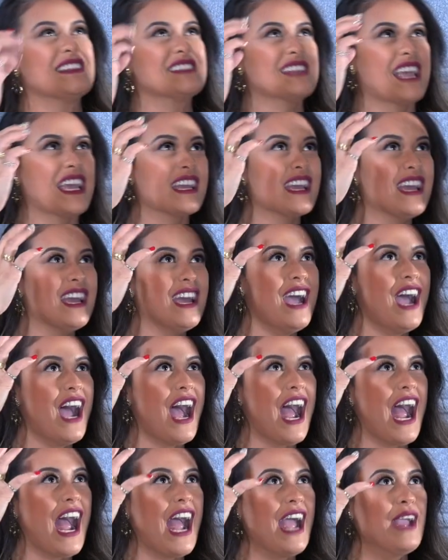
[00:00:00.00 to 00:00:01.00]
It's like,
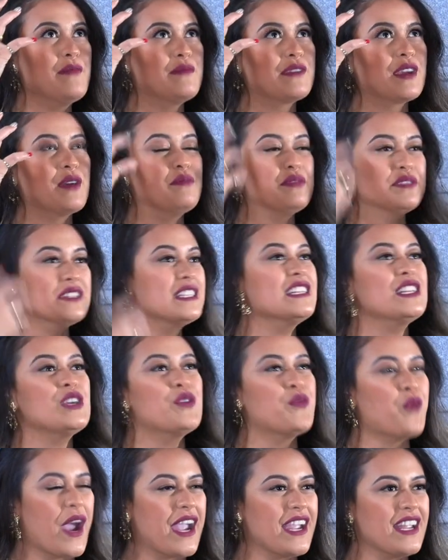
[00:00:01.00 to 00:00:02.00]
I'm
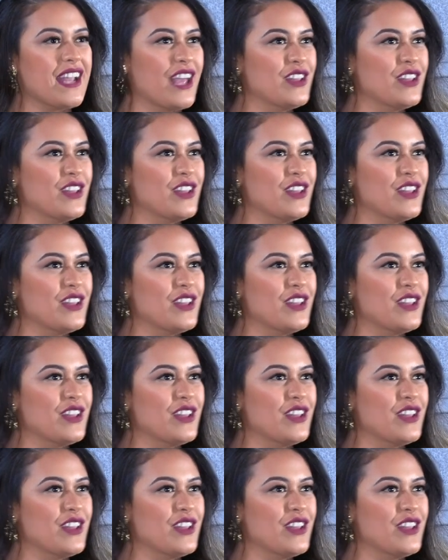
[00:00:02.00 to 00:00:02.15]
completely white.